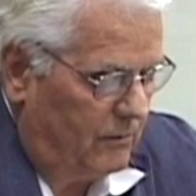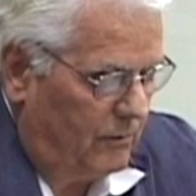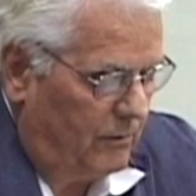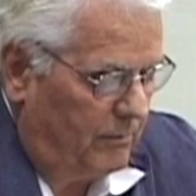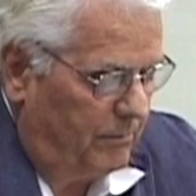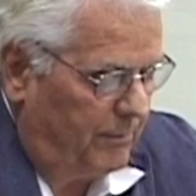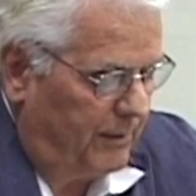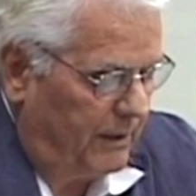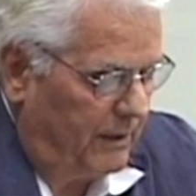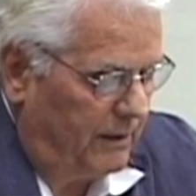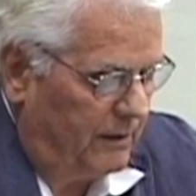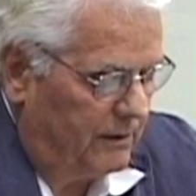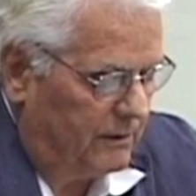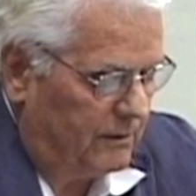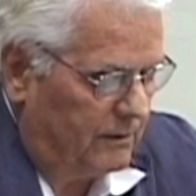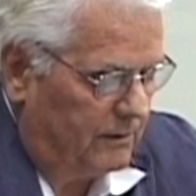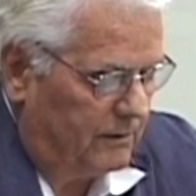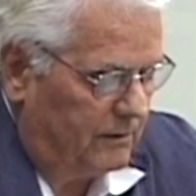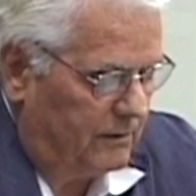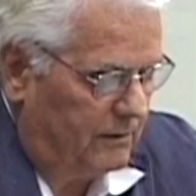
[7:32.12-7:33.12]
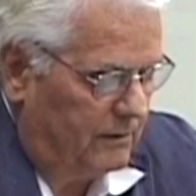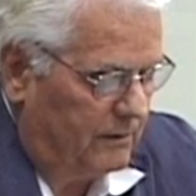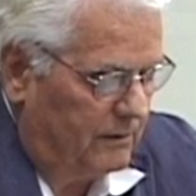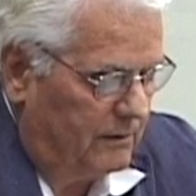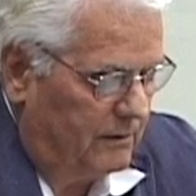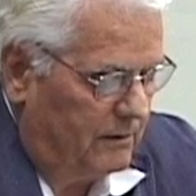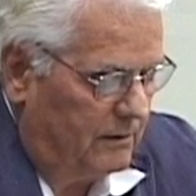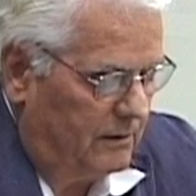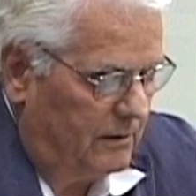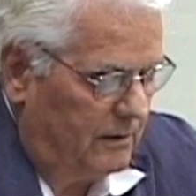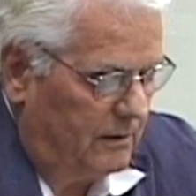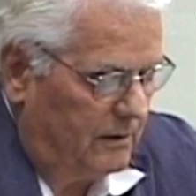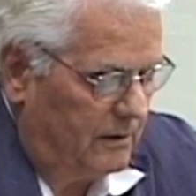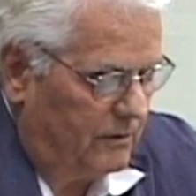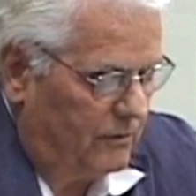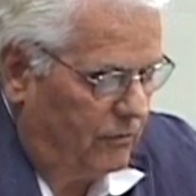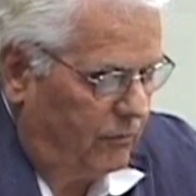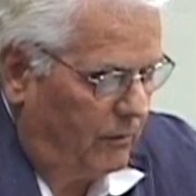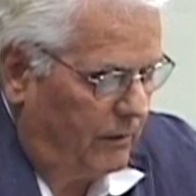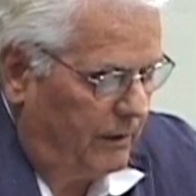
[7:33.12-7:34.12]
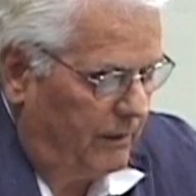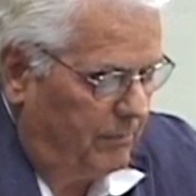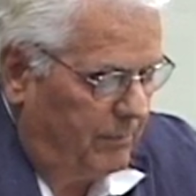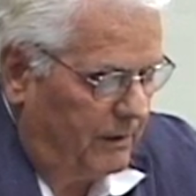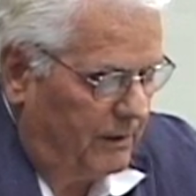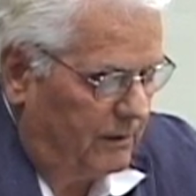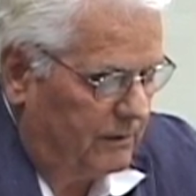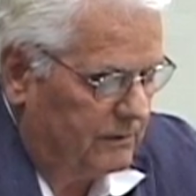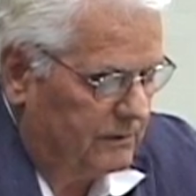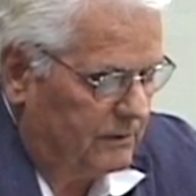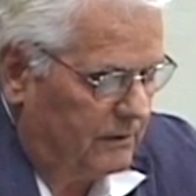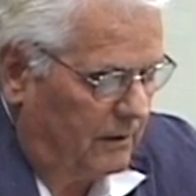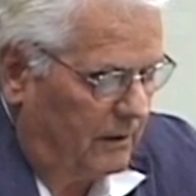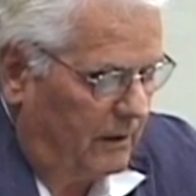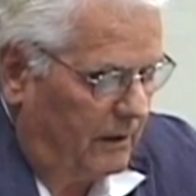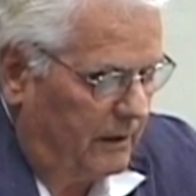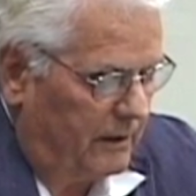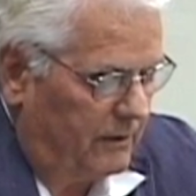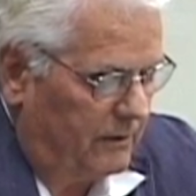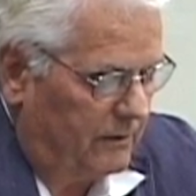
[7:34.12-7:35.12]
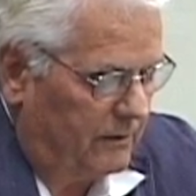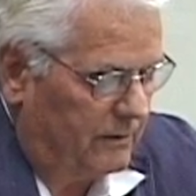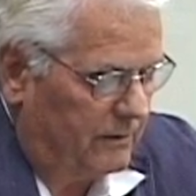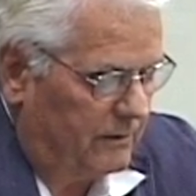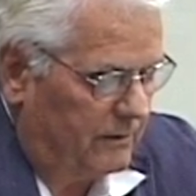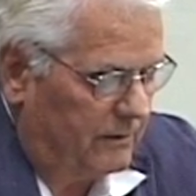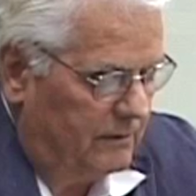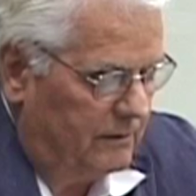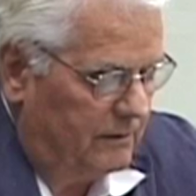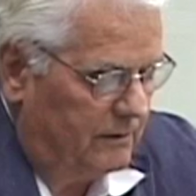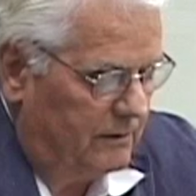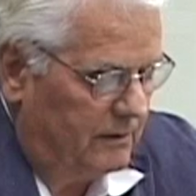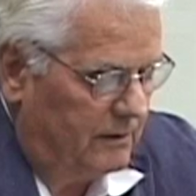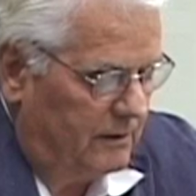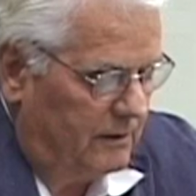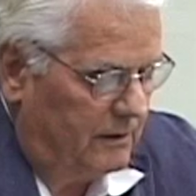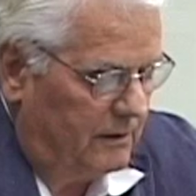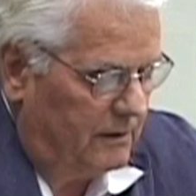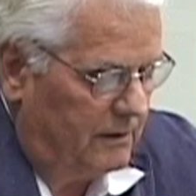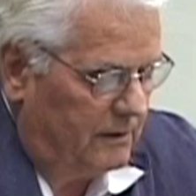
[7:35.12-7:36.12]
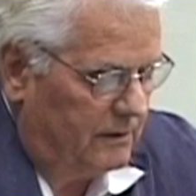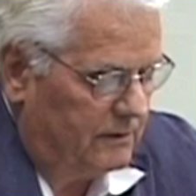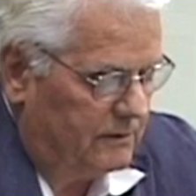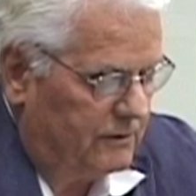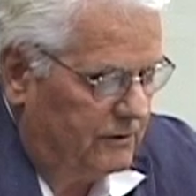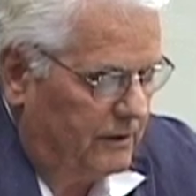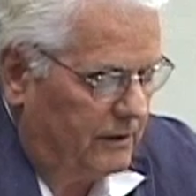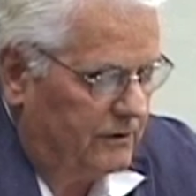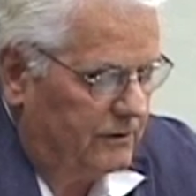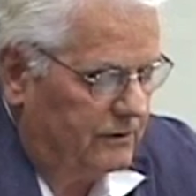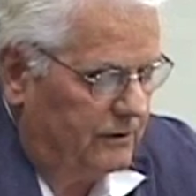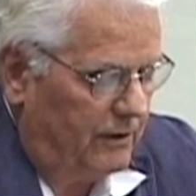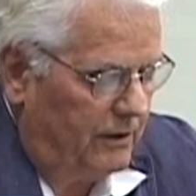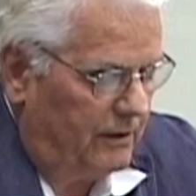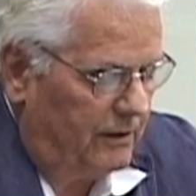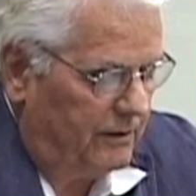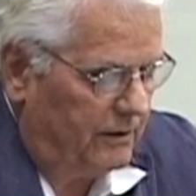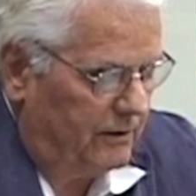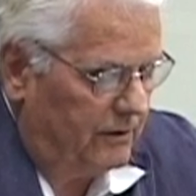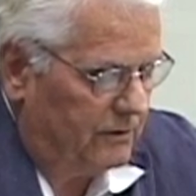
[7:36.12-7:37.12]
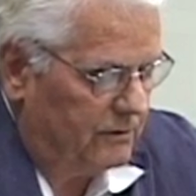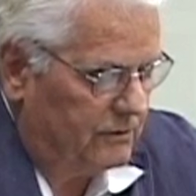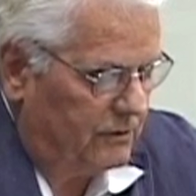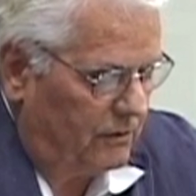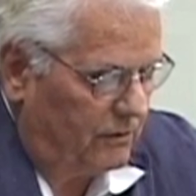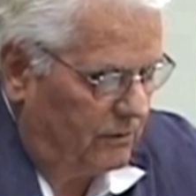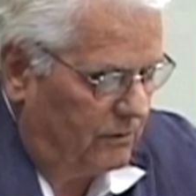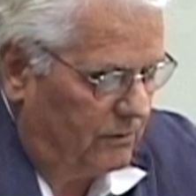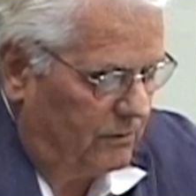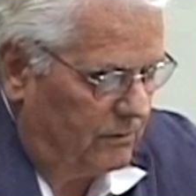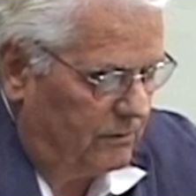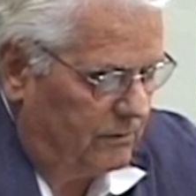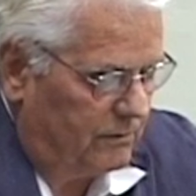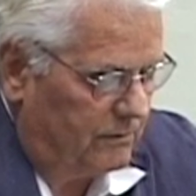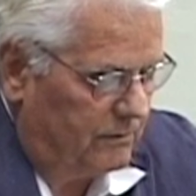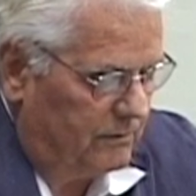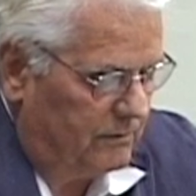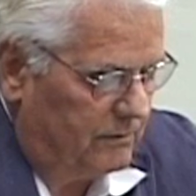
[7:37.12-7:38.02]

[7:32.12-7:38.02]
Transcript: Or pale, 20 pounds lighter, 16 years old.